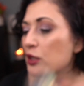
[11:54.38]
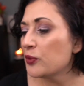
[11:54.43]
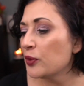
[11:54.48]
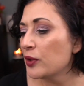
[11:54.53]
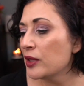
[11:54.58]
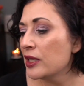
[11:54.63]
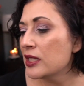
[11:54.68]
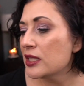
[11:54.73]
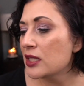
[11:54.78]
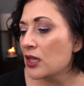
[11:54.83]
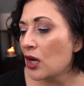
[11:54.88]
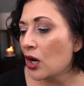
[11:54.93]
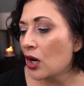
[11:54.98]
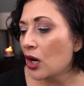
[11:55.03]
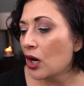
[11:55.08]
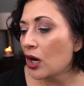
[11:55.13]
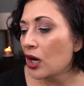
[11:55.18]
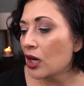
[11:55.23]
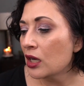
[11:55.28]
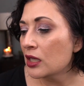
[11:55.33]
for this
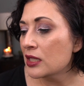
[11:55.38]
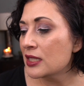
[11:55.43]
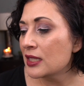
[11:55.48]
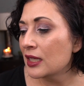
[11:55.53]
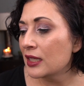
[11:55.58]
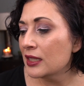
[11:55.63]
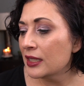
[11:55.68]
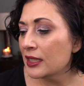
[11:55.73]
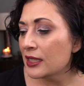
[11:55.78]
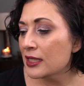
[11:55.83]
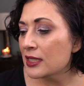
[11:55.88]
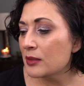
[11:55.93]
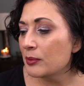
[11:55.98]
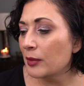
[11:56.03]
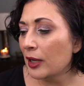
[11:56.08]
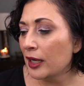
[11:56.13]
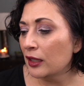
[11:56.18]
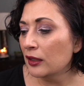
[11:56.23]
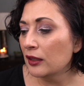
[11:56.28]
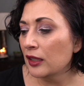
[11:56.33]
are Sun-Kissed
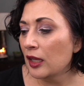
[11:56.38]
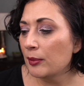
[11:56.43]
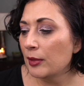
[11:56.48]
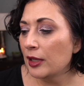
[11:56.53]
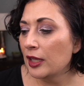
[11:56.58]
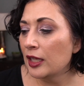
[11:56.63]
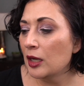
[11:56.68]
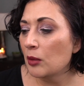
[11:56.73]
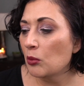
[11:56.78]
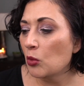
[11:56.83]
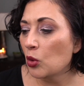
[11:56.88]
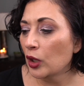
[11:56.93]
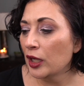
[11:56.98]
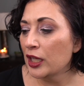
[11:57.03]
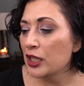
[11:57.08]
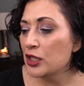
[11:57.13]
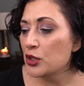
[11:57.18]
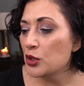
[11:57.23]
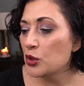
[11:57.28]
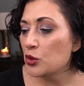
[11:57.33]
Meyer Lemon,
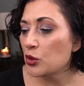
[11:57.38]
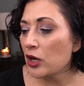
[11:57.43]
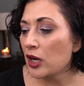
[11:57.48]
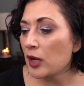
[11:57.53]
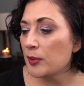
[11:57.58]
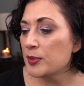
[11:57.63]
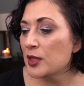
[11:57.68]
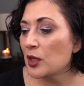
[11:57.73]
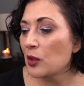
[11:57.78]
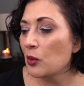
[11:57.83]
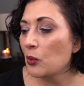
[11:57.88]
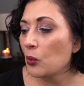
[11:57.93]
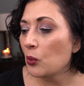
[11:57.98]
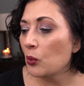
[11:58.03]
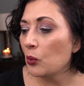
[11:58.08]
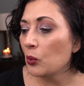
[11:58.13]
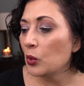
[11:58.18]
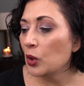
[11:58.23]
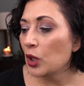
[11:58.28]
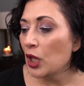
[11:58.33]
Morning Dewdrops,
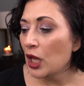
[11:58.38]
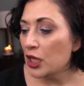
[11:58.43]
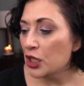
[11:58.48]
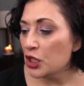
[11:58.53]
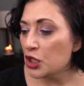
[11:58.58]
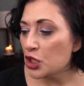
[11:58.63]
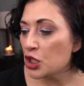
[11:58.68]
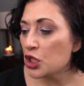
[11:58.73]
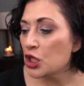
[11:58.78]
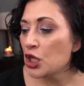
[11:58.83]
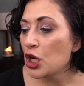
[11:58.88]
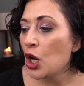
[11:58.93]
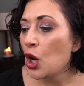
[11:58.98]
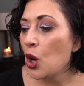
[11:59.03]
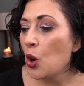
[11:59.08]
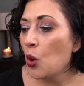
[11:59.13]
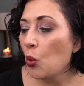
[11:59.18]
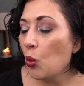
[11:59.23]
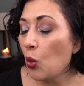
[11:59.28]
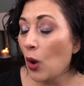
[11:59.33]
Lush
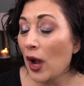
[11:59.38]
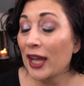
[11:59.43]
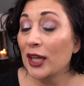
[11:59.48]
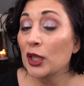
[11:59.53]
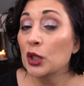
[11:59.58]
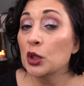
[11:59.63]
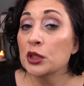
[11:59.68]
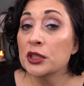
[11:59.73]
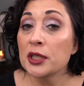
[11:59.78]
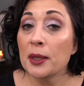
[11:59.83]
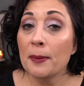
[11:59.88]
Wild